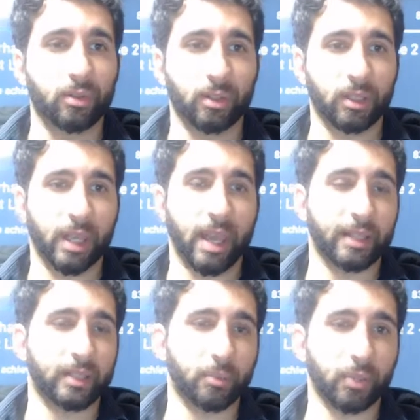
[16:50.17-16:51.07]
Can they
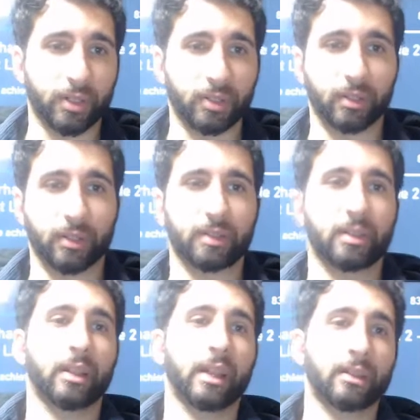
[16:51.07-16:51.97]
add suppression lists?
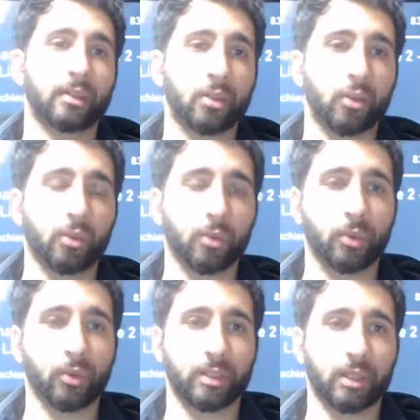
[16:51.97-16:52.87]
Can they add score
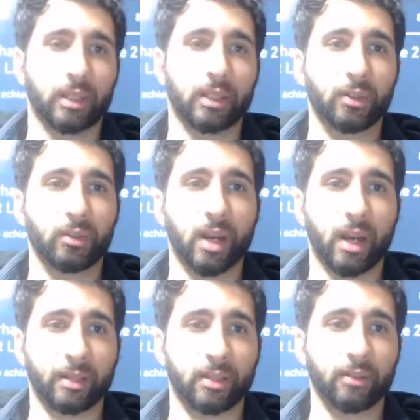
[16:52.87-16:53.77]
rules? Can they do
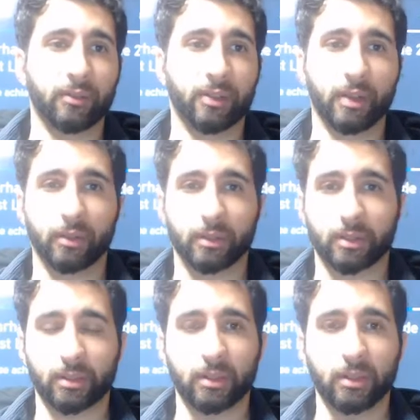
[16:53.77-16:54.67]
custom fields?